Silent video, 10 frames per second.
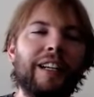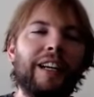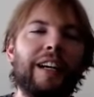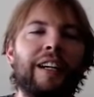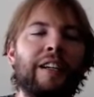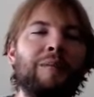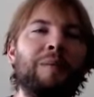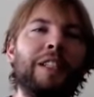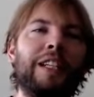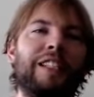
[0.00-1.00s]

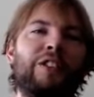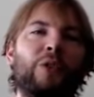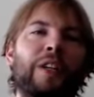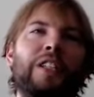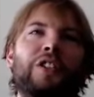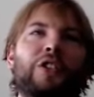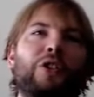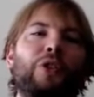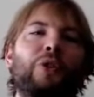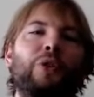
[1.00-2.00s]
It's going
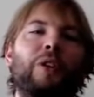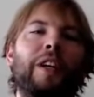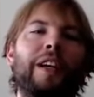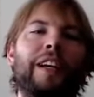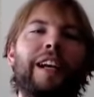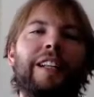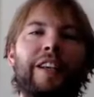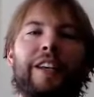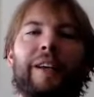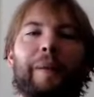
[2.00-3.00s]
to, it's
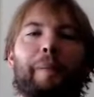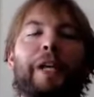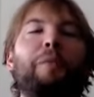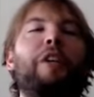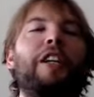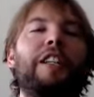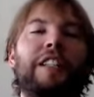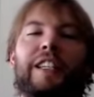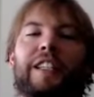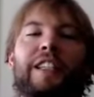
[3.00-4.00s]
a big part of
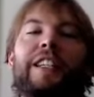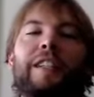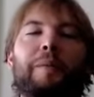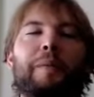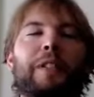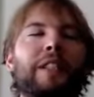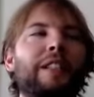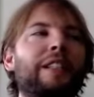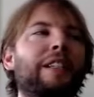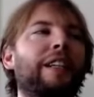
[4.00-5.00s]
the Ethereum
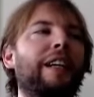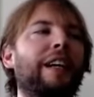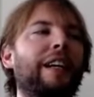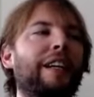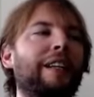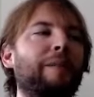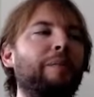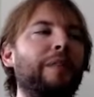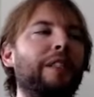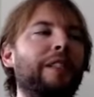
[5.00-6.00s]

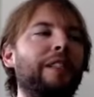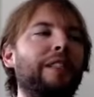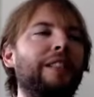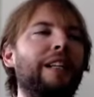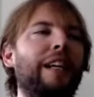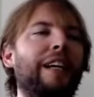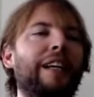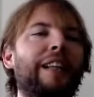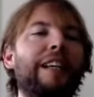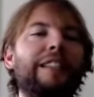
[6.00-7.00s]
um,
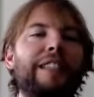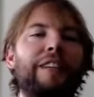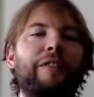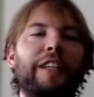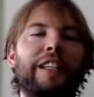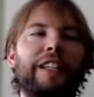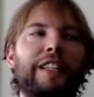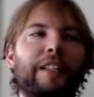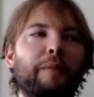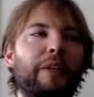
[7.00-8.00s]
things that affect the
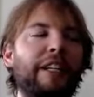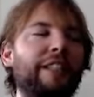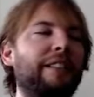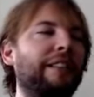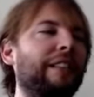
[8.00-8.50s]
Ethereum price,